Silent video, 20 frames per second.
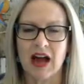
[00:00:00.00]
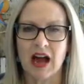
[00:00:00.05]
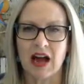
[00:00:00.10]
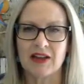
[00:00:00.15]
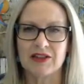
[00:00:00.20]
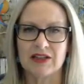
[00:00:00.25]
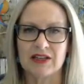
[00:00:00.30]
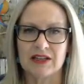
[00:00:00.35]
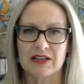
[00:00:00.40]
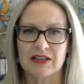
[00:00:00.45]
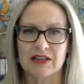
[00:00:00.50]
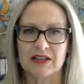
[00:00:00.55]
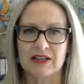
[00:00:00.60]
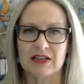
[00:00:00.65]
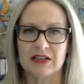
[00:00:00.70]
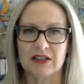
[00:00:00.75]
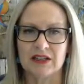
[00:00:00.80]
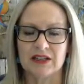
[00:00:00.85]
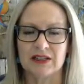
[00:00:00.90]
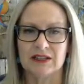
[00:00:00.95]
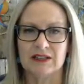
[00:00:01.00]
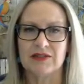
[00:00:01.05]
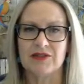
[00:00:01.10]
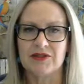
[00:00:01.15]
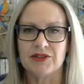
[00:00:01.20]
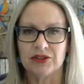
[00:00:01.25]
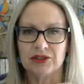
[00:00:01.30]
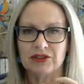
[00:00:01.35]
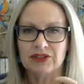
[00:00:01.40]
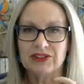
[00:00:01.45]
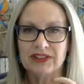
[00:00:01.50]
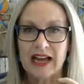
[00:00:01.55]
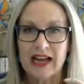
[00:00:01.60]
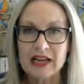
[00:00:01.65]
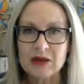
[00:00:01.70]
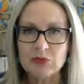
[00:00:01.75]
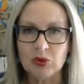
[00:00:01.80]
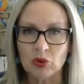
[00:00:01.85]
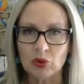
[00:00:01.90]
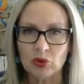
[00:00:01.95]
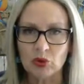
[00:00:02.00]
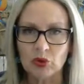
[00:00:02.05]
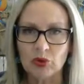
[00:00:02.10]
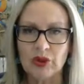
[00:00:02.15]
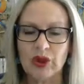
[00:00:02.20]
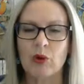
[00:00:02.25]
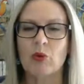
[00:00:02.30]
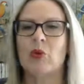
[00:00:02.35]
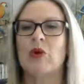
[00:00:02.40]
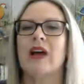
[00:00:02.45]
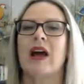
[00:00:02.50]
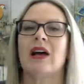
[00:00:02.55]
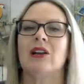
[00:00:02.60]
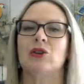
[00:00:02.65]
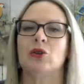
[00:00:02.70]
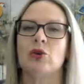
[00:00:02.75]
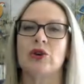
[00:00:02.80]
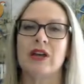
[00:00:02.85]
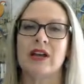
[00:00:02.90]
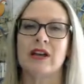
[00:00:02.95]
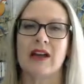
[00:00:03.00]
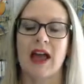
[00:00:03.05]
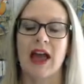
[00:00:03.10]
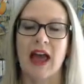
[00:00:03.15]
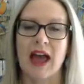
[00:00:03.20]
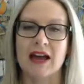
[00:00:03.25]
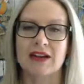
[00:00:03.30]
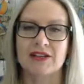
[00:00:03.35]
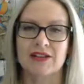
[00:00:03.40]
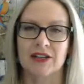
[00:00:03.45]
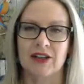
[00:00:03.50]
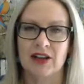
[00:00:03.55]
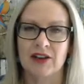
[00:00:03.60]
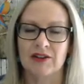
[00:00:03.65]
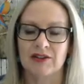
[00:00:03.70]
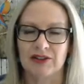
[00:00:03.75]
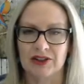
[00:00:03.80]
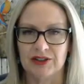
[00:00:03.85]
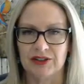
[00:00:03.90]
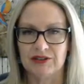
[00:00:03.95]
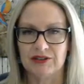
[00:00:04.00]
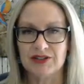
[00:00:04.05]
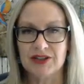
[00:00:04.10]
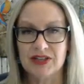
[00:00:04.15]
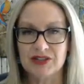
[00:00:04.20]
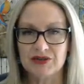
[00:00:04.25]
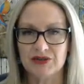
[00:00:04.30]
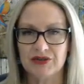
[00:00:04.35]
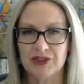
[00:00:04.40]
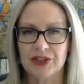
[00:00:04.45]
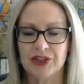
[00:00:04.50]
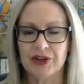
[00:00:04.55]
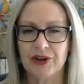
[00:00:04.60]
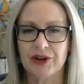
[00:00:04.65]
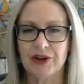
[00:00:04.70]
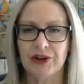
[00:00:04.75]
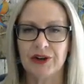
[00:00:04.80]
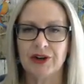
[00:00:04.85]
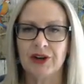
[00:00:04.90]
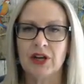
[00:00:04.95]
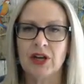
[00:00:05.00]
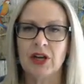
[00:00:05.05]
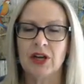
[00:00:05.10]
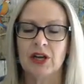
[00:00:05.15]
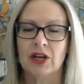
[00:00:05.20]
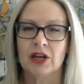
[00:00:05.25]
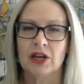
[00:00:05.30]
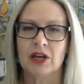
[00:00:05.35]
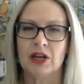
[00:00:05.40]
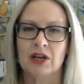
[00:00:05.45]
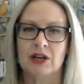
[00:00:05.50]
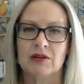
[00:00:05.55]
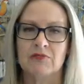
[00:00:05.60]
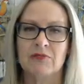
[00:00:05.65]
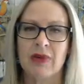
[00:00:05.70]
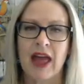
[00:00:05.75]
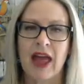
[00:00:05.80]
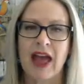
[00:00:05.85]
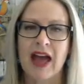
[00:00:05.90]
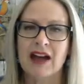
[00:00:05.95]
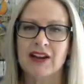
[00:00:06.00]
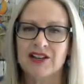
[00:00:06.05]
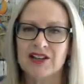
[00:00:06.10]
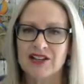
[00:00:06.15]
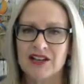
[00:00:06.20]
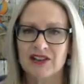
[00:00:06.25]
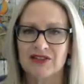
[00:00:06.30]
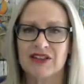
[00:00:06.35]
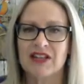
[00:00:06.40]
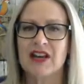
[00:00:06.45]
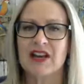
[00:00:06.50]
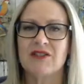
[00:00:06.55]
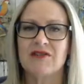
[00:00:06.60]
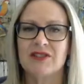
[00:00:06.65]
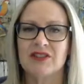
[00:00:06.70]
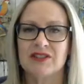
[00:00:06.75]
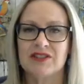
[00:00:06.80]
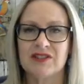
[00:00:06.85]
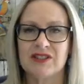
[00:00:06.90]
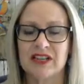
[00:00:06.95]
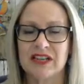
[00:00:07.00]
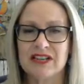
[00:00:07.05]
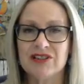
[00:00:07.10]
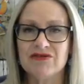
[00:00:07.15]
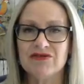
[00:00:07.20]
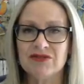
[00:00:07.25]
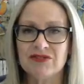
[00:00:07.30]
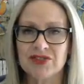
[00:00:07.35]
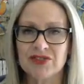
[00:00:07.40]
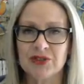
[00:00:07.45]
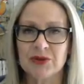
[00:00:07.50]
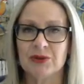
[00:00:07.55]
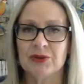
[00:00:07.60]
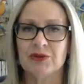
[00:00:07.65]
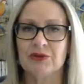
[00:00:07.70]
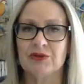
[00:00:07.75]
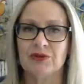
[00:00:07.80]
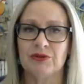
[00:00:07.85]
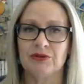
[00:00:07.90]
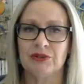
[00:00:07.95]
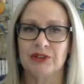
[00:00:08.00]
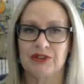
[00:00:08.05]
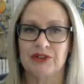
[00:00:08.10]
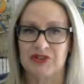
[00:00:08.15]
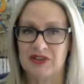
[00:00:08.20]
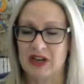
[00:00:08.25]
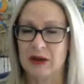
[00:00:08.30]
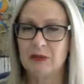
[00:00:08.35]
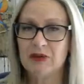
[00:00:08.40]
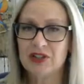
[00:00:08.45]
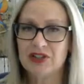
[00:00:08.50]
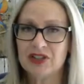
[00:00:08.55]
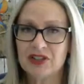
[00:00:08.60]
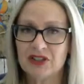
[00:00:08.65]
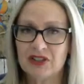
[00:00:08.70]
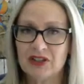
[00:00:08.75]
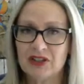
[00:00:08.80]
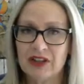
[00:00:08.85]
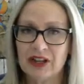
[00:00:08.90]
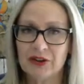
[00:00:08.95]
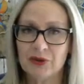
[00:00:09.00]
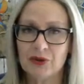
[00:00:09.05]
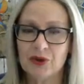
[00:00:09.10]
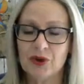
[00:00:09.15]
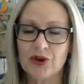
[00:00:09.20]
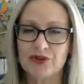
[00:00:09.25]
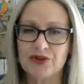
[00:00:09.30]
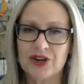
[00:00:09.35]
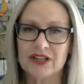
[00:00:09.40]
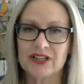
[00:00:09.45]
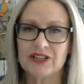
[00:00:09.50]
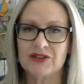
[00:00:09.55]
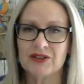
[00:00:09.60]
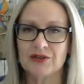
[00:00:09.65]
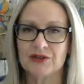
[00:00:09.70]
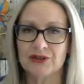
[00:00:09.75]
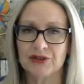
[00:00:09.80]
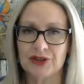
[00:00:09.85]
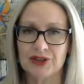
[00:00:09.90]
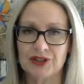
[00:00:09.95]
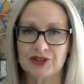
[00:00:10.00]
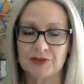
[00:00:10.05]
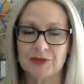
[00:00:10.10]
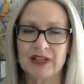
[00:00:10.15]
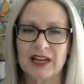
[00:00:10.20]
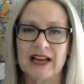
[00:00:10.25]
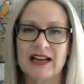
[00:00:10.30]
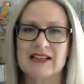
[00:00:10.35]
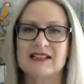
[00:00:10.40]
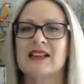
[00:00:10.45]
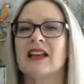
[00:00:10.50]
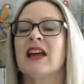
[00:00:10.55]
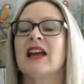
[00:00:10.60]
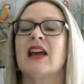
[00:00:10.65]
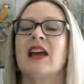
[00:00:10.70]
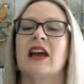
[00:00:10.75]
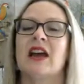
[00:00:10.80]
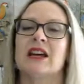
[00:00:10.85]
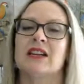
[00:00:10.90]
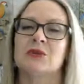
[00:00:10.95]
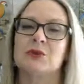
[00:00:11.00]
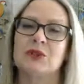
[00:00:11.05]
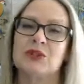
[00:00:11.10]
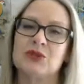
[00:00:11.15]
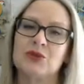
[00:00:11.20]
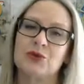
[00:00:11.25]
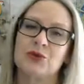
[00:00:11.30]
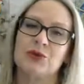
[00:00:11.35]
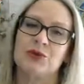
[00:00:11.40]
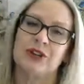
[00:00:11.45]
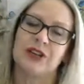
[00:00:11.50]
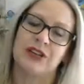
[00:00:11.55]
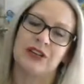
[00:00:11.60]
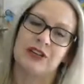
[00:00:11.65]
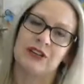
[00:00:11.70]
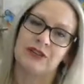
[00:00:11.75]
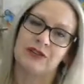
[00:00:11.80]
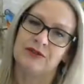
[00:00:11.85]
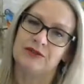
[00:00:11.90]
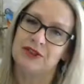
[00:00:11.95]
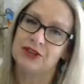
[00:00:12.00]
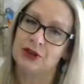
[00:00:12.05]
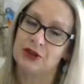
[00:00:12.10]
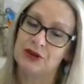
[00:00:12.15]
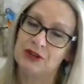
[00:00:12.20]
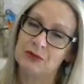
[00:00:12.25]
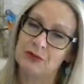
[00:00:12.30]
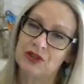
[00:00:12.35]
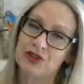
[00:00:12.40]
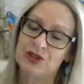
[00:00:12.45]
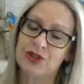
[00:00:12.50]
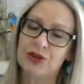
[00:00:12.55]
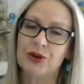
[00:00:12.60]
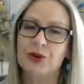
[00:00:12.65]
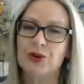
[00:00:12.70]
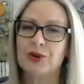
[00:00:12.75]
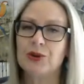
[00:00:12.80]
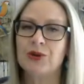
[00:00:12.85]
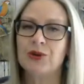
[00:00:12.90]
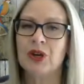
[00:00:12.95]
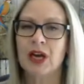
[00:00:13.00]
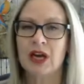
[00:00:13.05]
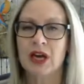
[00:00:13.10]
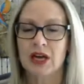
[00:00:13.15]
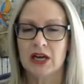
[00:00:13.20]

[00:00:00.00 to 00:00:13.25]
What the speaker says: are the label that we are looking at this video. How do you get the evidence in to establish a collateral contract in the first place? As we saw in video number 2,